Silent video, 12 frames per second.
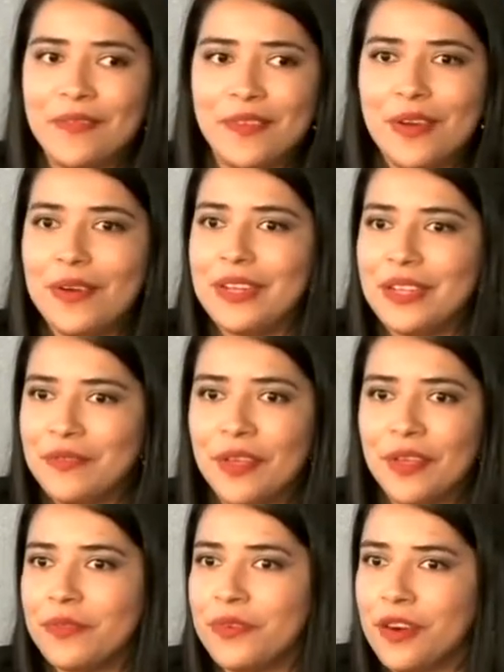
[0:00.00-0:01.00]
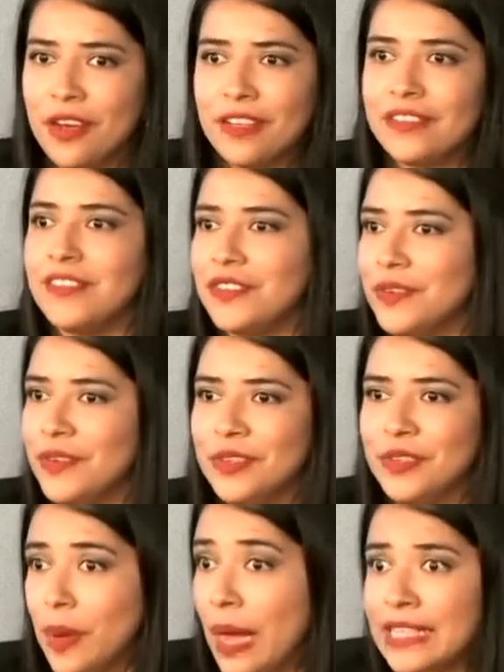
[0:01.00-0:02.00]
very difficult for us to
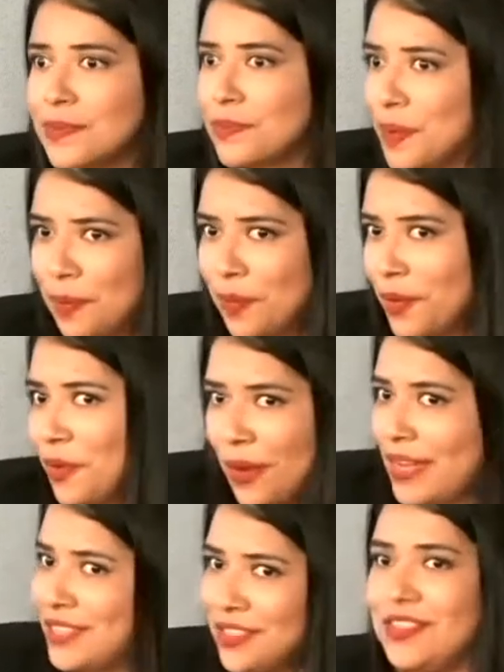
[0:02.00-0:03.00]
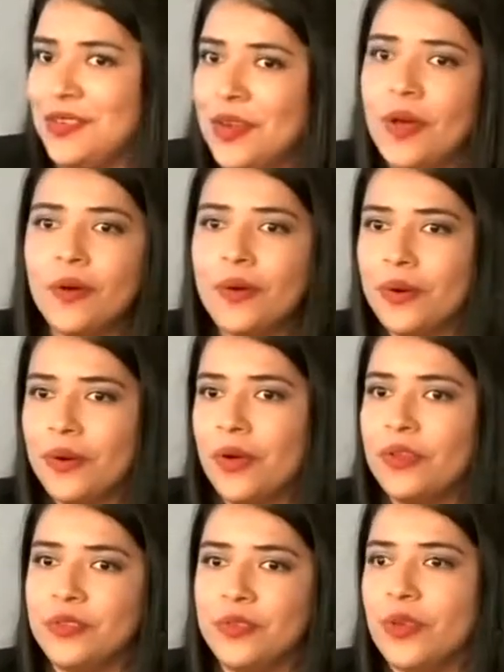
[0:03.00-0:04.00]
ask people questions, you know, or
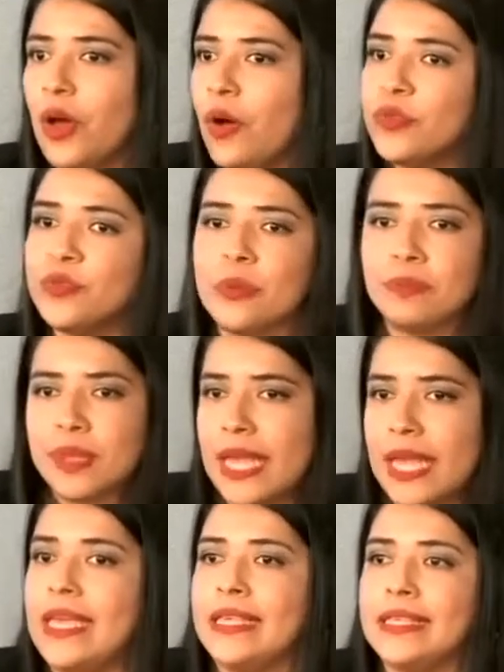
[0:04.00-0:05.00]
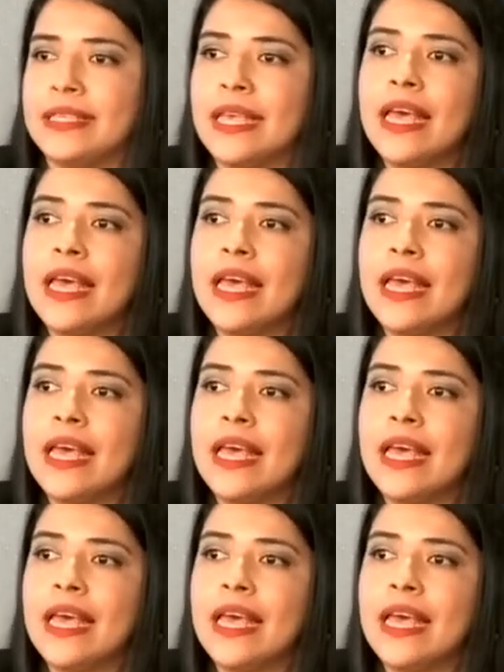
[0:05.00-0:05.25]
to go to a place